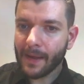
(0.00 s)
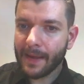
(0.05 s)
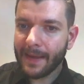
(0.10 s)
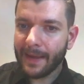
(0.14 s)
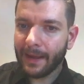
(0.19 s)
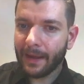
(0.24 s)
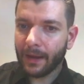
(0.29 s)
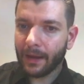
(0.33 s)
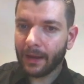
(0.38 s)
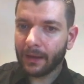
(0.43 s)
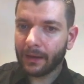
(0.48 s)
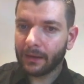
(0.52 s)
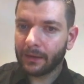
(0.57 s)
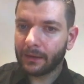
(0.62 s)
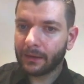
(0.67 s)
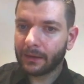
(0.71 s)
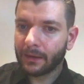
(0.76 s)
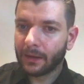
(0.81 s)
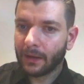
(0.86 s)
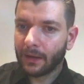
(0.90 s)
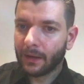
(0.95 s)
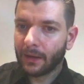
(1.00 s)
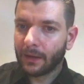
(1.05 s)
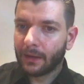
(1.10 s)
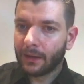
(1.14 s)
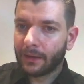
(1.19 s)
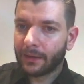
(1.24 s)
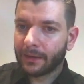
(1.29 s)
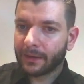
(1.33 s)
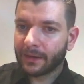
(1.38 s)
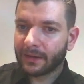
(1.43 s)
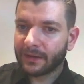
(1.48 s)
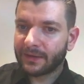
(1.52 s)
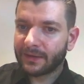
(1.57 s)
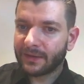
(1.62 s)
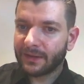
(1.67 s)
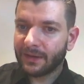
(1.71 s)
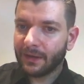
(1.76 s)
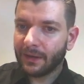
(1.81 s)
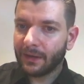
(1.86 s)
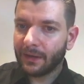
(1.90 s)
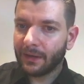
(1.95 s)
And you can
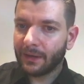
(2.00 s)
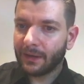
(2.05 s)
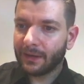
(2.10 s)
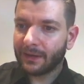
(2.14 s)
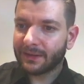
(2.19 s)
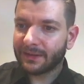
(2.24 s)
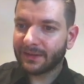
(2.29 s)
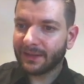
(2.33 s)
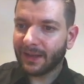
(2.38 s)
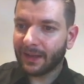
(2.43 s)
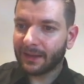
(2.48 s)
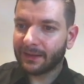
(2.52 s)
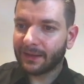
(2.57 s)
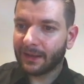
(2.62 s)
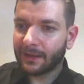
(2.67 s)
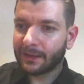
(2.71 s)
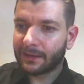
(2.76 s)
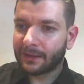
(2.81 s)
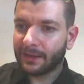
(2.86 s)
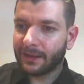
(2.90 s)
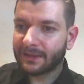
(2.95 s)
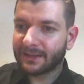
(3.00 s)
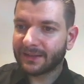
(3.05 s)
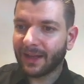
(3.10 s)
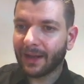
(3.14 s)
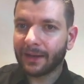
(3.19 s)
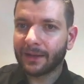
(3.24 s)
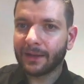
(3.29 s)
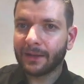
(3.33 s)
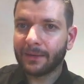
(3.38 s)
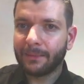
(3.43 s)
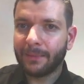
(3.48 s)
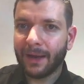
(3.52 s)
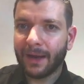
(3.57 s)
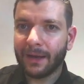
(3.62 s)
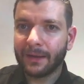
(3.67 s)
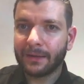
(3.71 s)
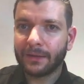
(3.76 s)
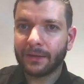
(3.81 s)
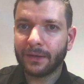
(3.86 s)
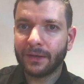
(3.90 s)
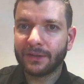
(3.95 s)
see it's not that it's not that
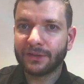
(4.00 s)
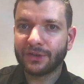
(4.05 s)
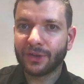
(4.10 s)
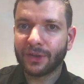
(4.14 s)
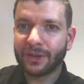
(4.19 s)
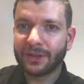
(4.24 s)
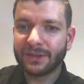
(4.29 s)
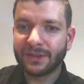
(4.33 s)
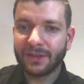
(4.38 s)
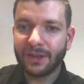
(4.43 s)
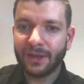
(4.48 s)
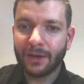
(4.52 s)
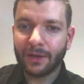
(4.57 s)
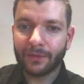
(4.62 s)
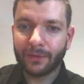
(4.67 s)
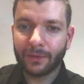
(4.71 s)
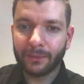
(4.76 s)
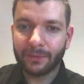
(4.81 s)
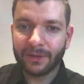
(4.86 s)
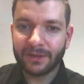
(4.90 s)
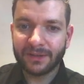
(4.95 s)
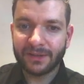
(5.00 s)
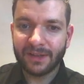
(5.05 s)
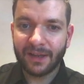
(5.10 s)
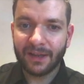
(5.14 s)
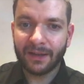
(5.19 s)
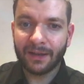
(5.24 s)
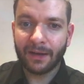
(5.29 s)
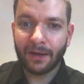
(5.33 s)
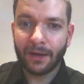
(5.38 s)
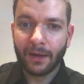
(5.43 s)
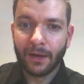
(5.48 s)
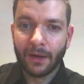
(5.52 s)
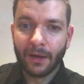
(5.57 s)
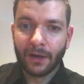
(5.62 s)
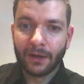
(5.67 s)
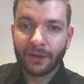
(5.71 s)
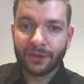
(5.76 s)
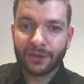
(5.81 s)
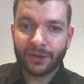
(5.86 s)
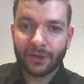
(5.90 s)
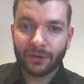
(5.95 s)
bad, as you can see here from this data.
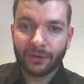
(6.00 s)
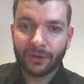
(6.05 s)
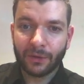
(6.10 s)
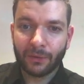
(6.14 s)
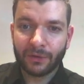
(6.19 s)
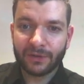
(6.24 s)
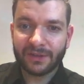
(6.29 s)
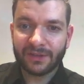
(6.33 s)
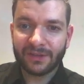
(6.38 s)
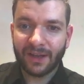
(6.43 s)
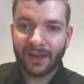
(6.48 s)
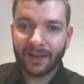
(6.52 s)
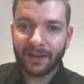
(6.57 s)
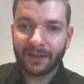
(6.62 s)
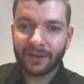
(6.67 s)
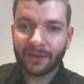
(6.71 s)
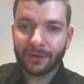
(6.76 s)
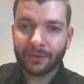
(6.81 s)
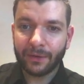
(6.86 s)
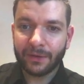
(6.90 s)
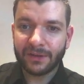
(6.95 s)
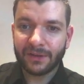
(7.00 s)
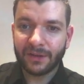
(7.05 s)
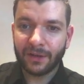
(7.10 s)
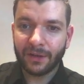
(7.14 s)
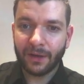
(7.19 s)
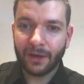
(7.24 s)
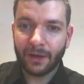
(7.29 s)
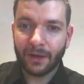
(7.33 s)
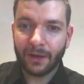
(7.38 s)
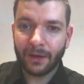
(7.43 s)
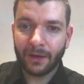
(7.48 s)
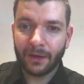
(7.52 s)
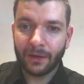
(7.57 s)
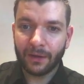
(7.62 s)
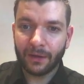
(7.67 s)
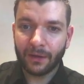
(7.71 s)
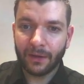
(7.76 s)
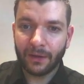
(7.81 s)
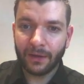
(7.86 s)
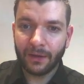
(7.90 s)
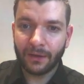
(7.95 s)
So there was a slight increase in uh,
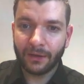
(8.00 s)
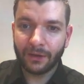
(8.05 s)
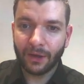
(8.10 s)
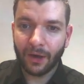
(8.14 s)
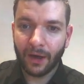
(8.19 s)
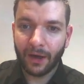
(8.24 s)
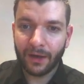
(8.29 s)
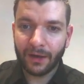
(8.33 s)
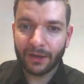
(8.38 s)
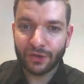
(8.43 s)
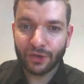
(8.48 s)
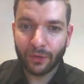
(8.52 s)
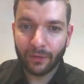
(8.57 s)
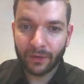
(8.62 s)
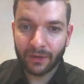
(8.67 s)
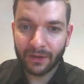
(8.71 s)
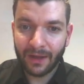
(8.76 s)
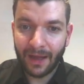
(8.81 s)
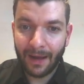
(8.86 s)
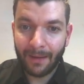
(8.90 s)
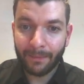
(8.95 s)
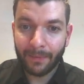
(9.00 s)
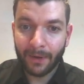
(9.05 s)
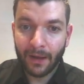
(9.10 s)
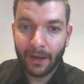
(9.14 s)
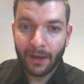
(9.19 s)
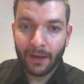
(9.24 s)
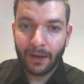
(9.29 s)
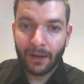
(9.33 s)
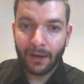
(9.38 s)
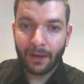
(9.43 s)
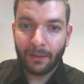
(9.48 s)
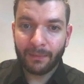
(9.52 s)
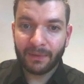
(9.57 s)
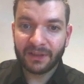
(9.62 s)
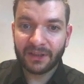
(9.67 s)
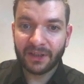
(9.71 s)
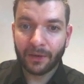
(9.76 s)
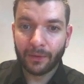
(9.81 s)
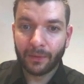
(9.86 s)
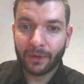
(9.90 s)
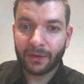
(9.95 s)
in audience overlap, but
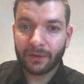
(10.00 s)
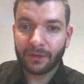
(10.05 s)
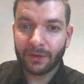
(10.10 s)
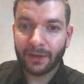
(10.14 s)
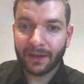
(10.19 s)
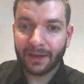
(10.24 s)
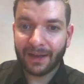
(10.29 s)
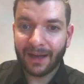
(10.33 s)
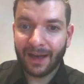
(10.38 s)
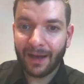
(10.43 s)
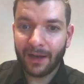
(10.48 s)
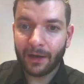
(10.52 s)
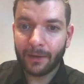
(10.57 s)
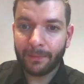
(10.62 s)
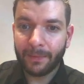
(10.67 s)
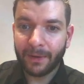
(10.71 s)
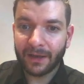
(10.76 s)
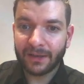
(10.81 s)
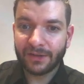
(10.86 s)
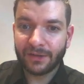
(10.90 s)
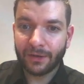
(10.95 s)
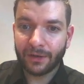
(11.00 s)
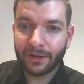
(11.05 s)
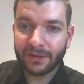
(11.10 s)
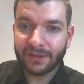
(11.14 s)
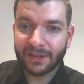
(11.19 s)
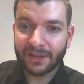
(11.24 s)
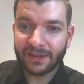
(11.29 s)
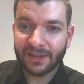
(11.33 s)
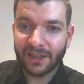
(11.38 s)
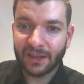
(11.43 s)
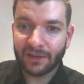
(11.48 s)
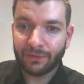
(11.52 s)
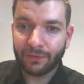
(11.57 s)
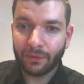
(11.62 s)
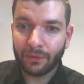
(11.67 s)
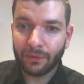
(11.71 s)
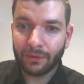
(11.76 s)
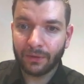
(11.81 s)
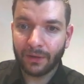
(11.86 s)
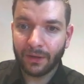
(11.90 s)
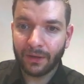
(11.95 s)
there were like higher peaks during
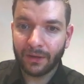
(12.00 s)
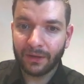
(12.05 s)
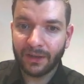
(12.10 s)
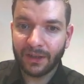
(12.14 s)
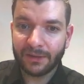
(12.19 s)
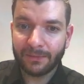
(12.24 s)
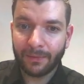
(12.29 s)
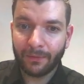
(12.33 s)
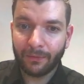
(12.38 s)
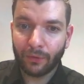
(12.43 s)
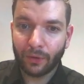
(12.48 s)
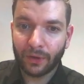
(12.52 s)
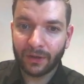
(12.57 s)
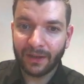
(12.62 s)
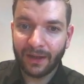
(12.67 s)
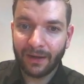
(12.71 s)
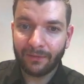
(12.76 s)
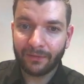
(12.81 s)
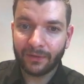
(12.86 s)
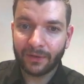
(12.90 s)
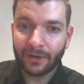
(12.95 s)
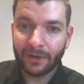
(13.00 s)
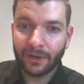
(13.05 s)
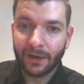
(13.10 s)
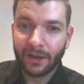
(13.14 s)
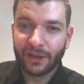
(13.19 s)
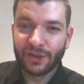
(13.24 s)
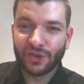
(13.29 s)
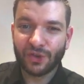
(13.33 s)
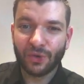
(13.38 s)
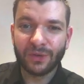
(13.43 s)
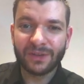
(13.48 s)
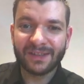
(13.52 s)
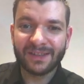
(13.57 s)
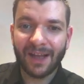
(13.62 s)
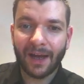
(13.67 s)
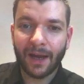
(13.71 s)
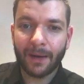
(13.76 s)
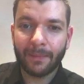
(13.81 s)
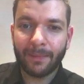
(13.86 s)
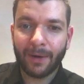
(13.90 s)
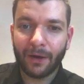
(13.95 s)
successful uh, days before and after. So it's
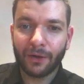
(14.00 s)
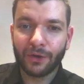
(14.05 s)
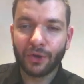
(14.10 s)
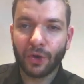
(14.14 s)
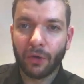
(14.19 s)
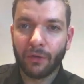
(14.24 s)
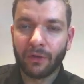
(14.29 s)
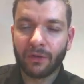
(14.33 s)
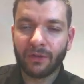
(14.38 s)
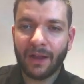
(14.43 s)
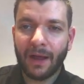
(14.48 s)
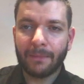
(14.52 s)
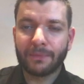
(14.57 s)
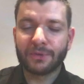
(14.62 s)
not about the overlap.